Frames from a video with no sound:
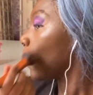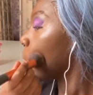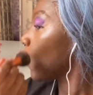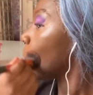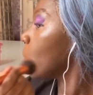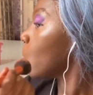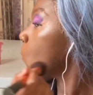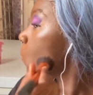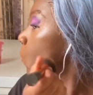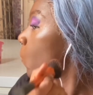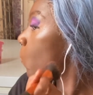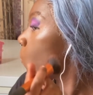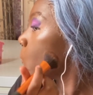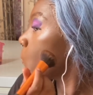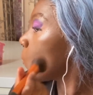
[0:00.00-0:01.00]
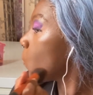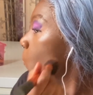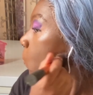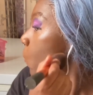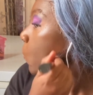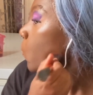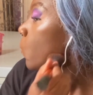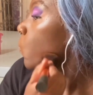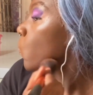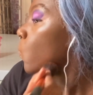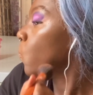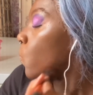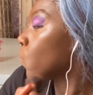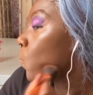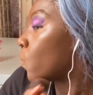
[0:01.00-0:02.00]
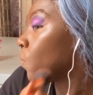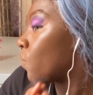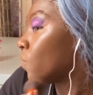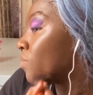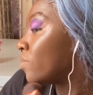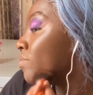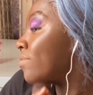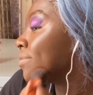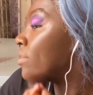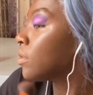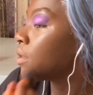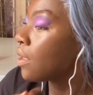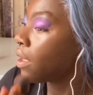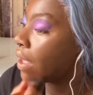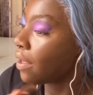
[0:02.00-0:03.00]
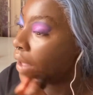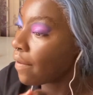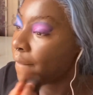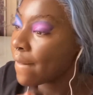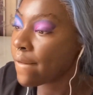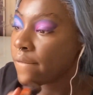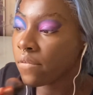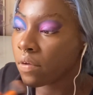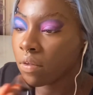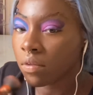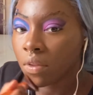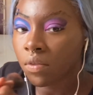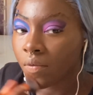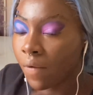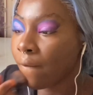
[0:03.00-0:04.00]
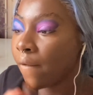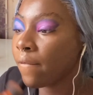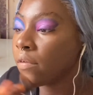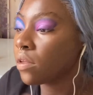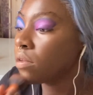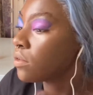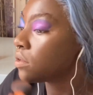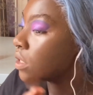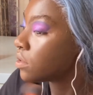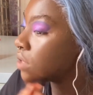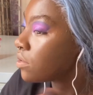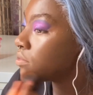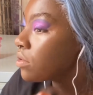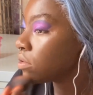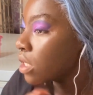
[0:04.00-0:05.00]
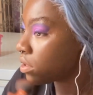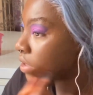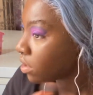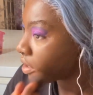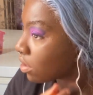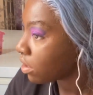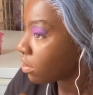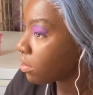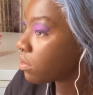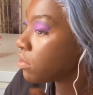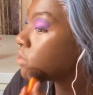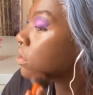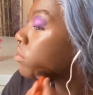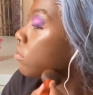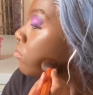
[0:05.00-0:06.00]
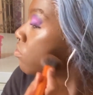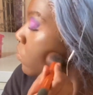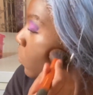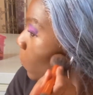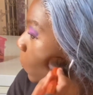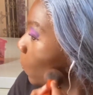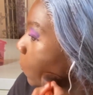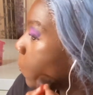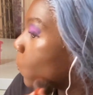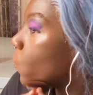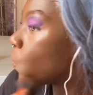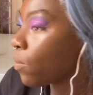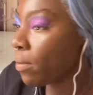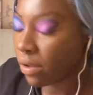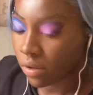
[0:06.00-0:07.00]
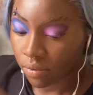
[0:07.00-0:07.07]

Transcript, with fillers: Oh, and, um, I got this really great opportunity, um, to work with this clothing brand, and they're a big clothing brand. I'm